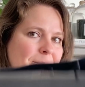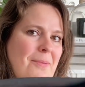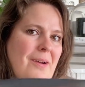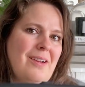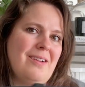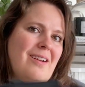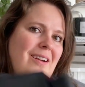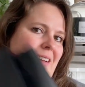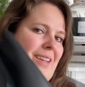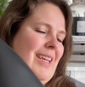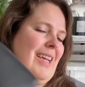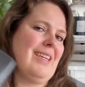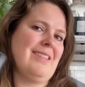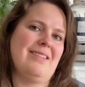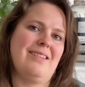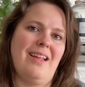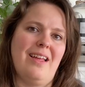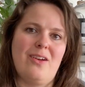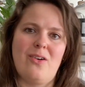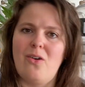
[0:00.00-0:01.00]
but I guess
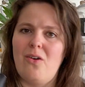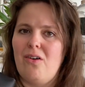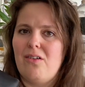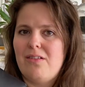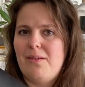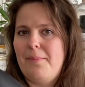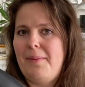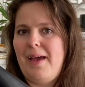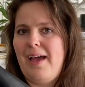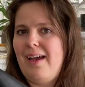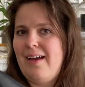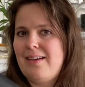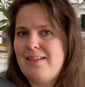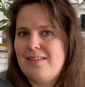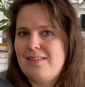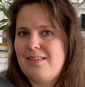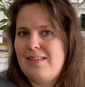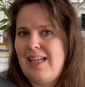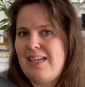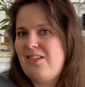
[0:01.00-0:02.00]
like all the bags
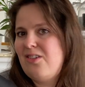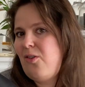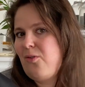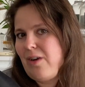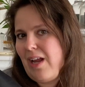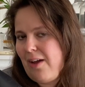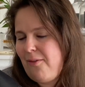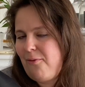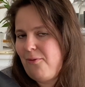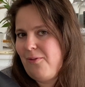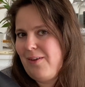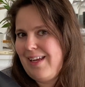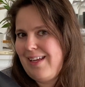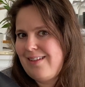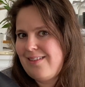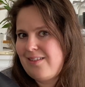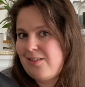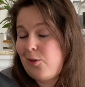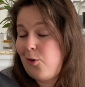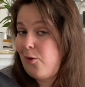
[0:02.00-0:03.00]
that don't have
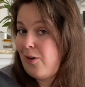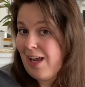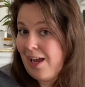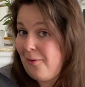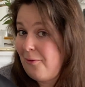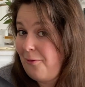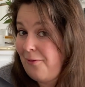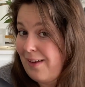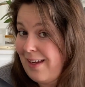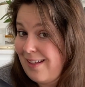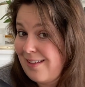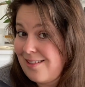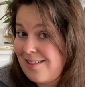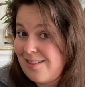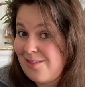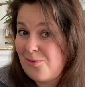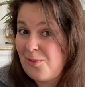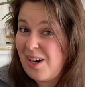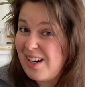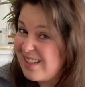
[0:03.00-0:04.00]
feet could have feet,
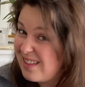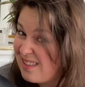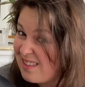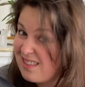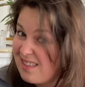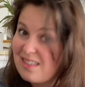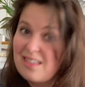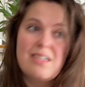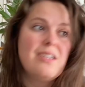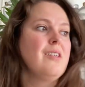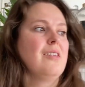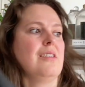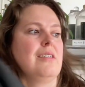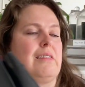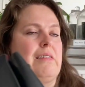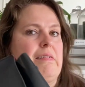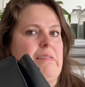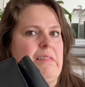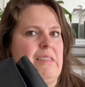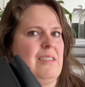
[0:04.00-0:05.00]
right?
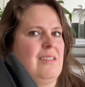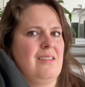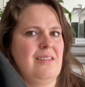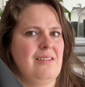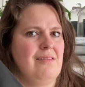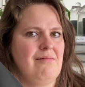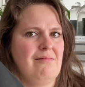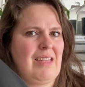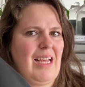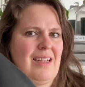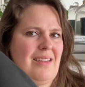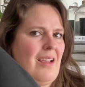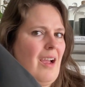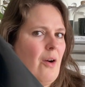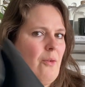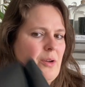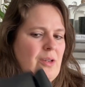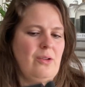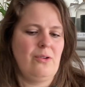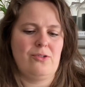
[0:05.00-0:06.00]
Isn't that
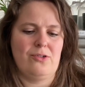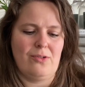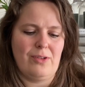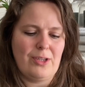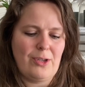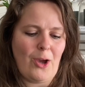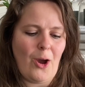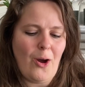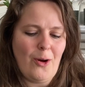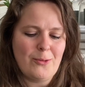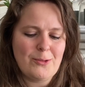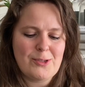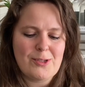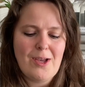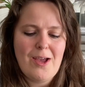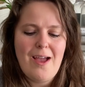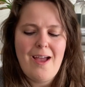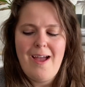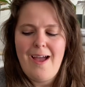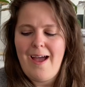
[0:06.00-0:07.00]
how it usually goes?
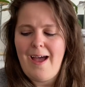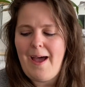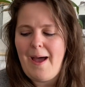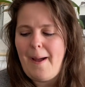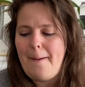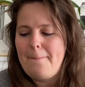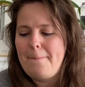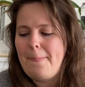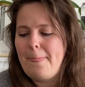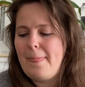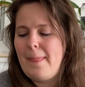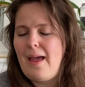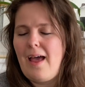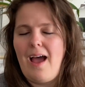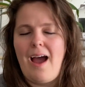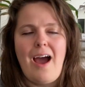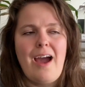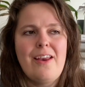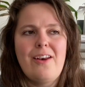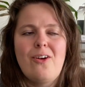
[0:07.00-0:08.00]

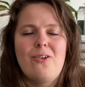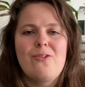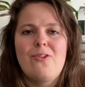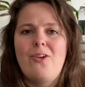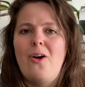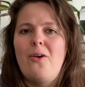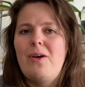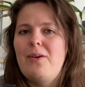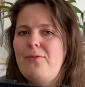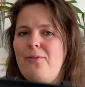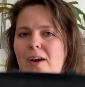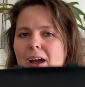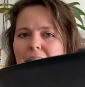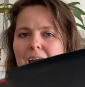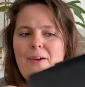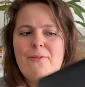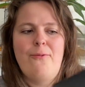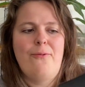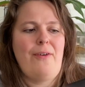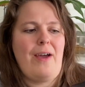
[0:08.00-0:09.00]
I don't know if I
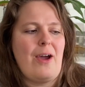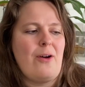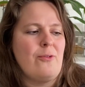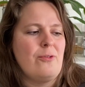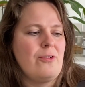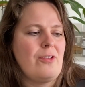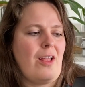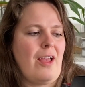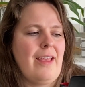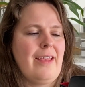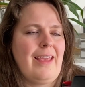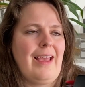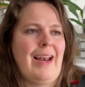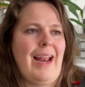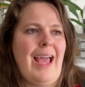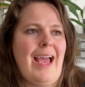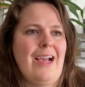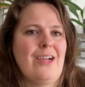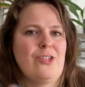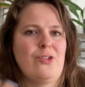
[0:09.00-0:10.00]
have found like an
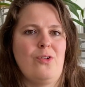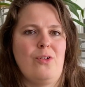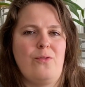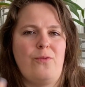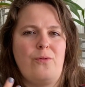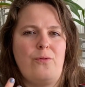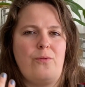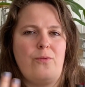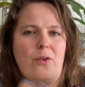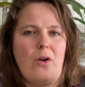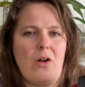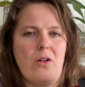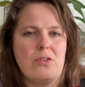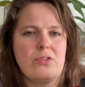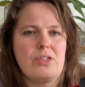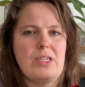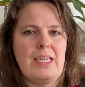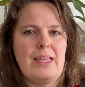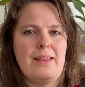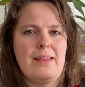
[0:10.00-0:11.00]
actual
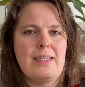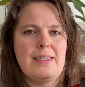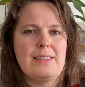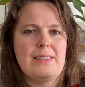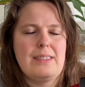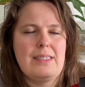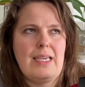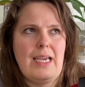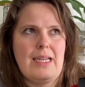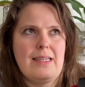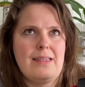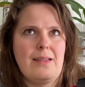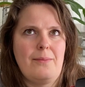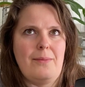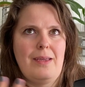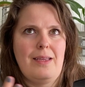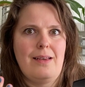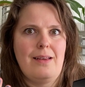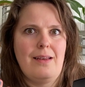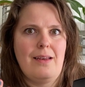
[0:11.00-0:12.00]
fault in this yet. I
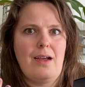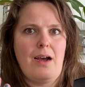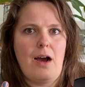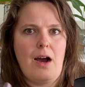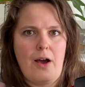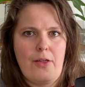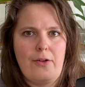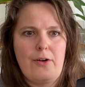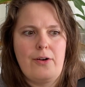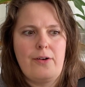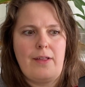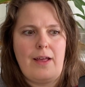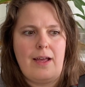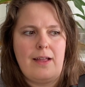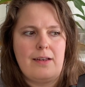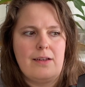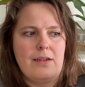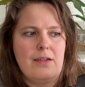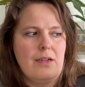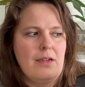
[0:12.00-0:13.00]
mean, other
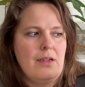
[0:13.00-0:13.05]
than